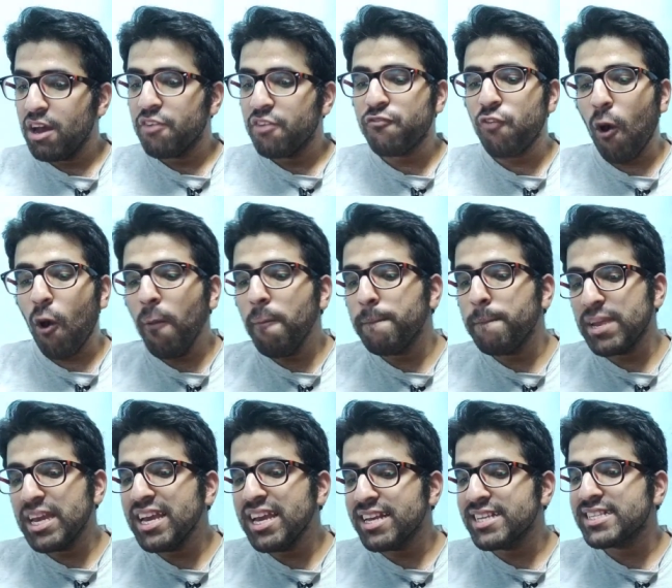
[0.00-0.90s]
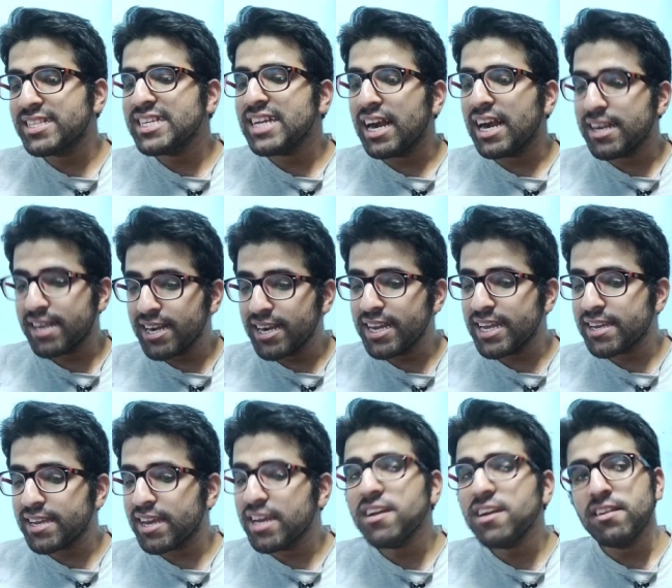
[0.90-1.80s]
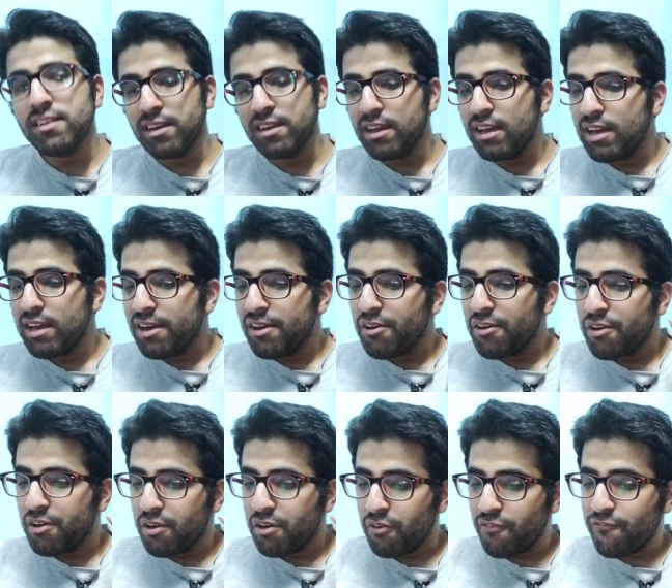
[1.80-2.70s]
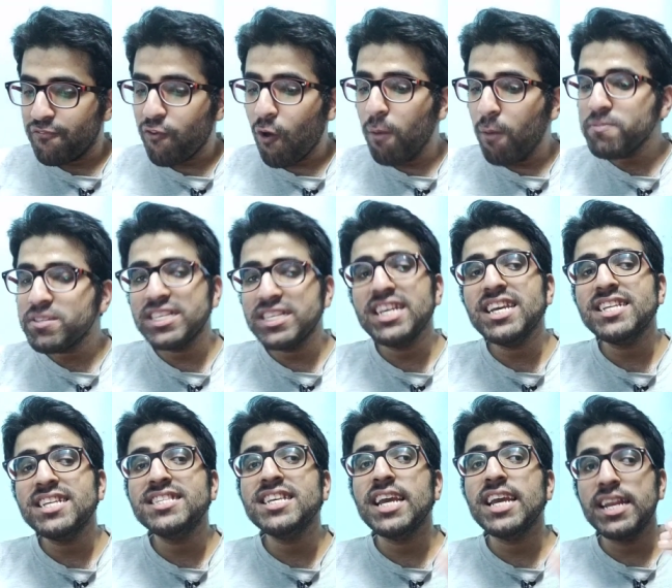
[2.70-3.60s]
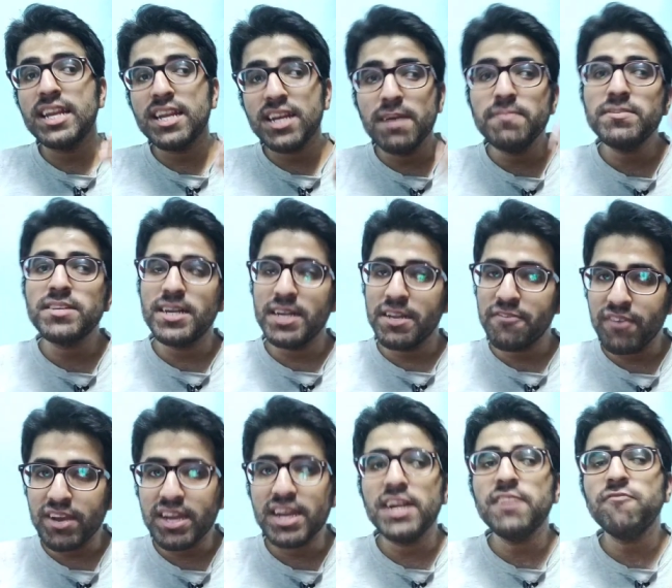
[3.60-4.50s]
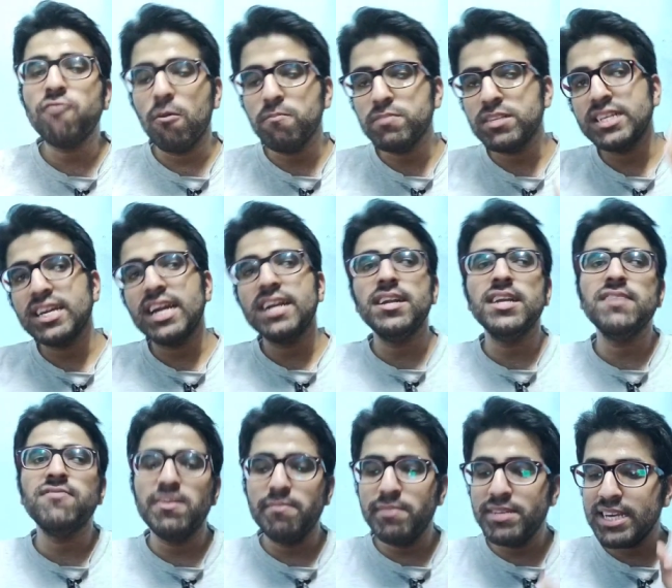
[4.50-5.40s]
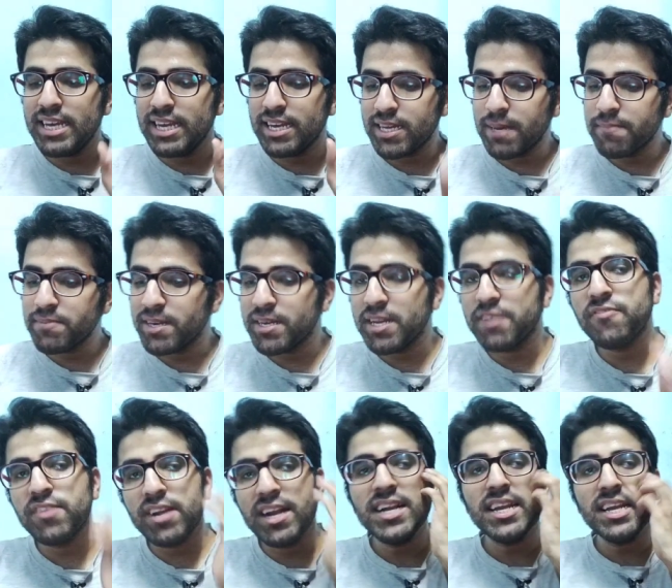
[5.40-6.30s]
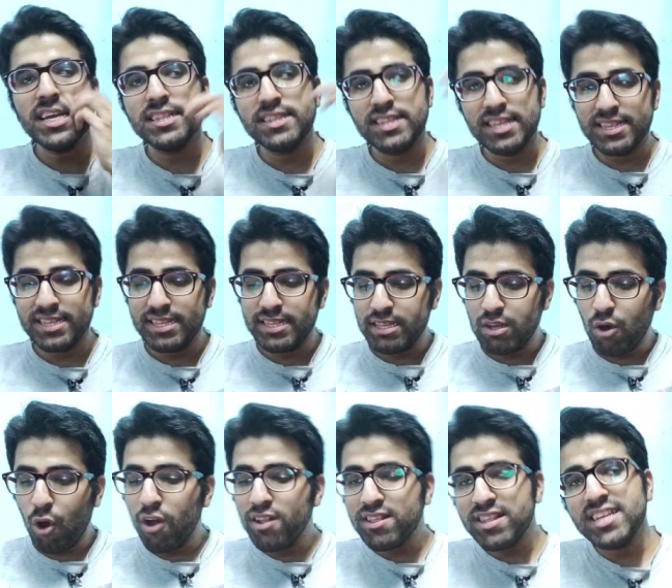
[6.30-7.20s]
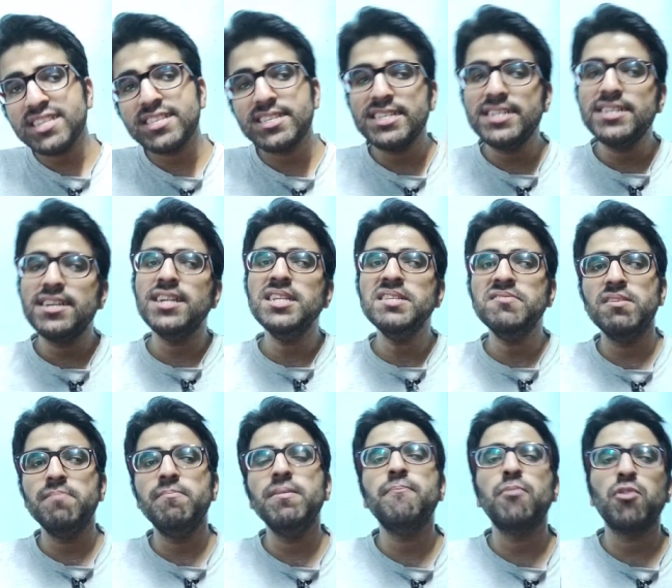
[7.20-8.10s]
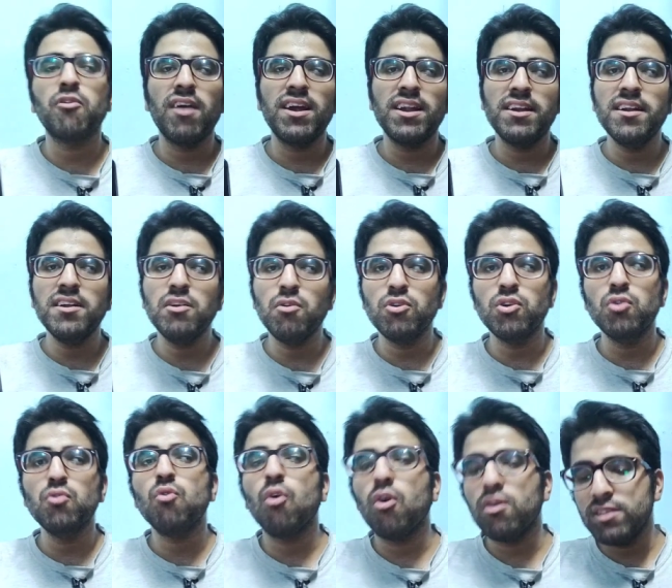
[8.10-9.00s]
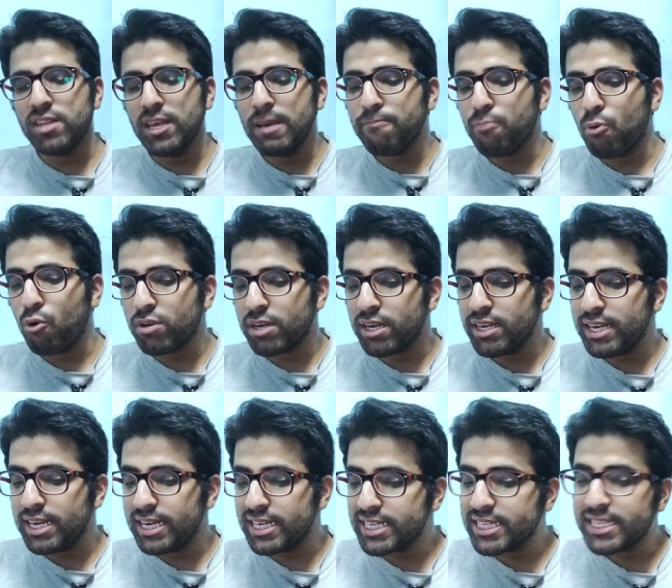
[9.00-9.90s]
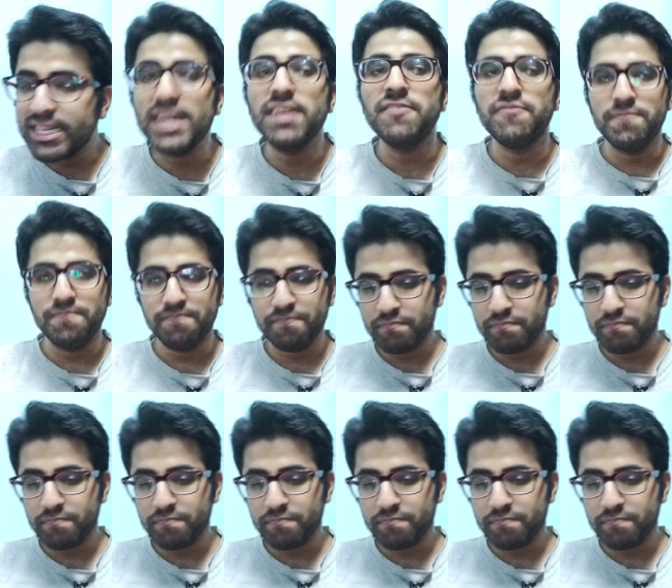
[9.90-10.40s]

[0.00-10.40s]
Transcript: Form B is the undertaking. Form C is the income certificate. Form C and D will be the income certificate. The, all these details will be provided to you on the portal itself,